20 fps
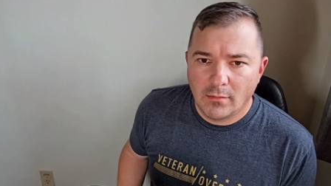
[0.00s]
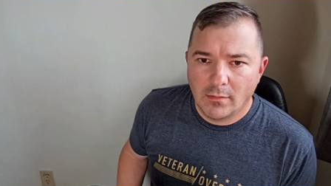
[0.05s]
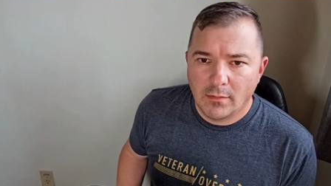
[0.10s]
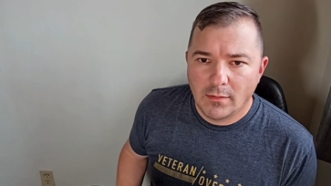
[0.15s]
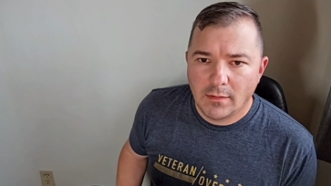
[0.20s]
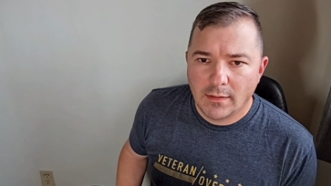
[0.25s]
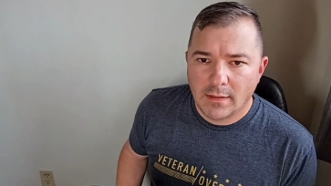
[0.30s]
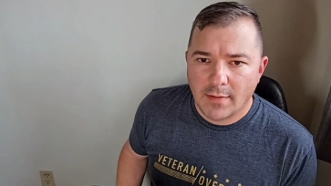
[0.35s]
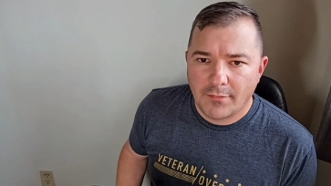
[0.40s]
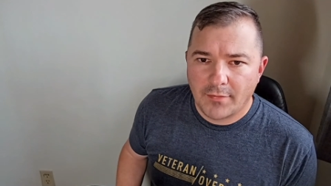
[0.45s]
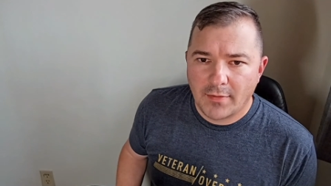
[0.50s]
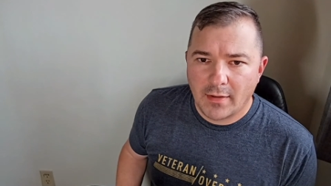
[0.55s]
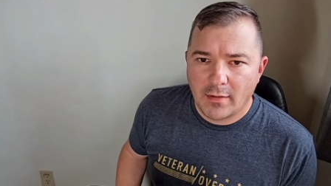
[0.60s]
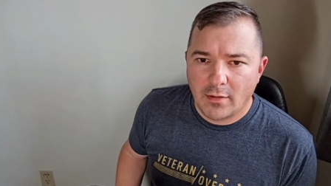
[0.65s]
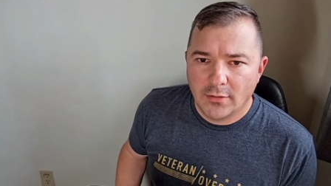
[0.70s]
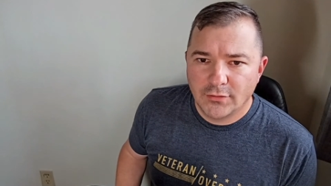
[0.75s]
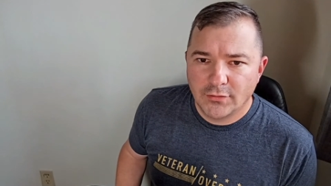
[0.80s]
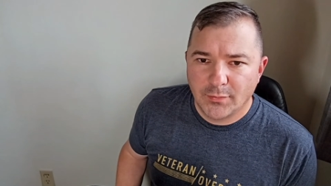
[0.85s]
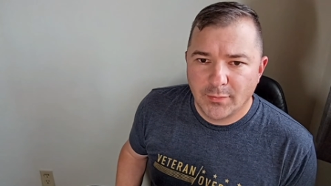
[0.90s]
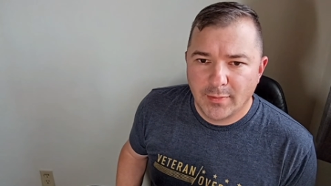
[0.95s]
got that
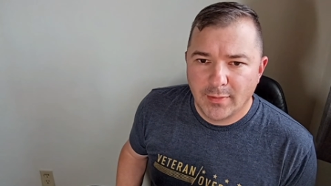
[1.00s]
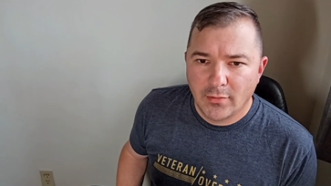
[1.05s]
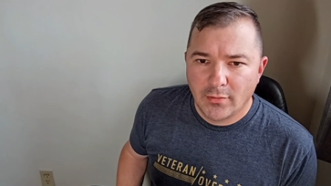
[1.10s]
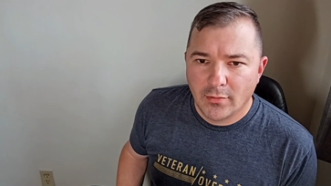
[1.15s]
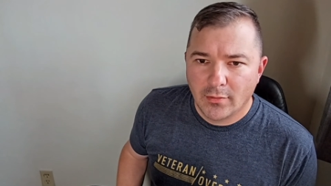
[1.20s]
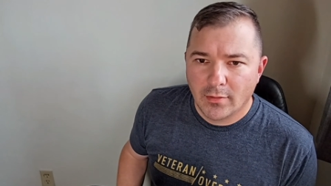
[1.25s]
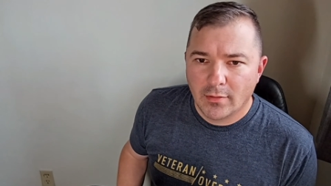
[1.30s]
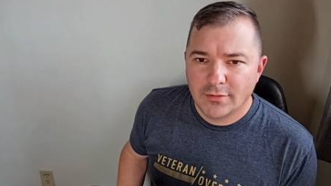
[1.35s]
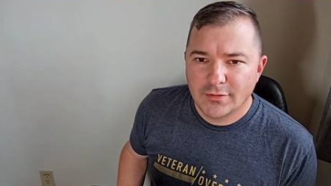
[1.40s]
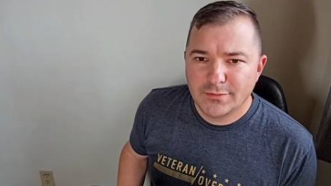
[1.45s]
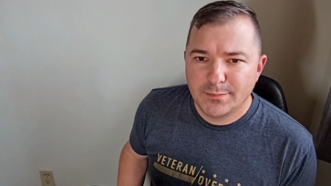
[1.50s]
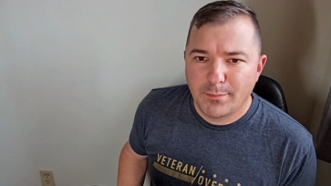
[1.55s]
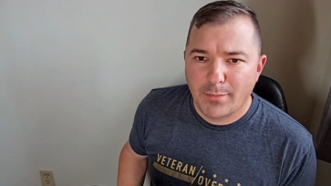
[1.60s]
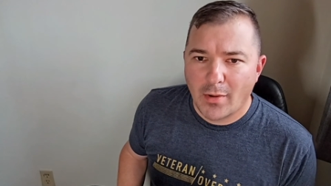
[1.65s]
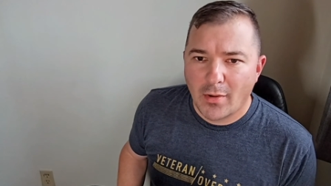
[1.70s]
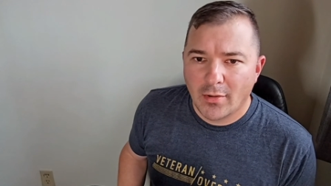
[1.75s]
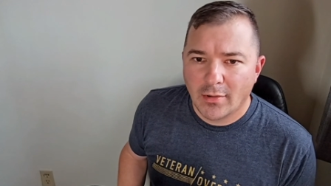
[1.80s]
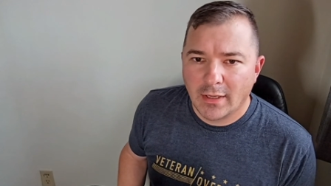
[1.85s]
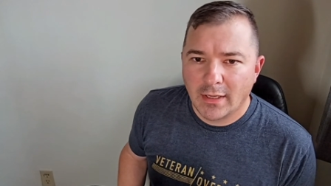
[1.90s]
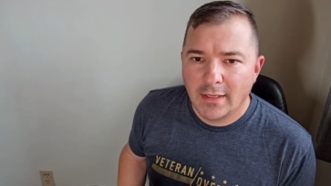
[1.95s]
entrepreneur
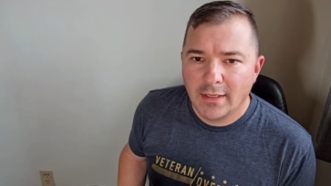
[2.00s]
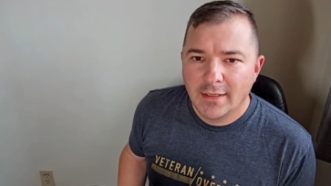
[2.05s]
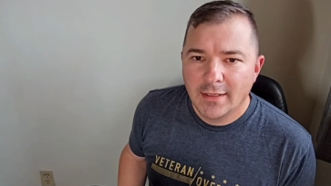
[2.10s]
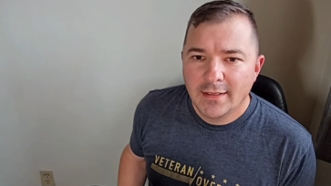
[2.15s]
spark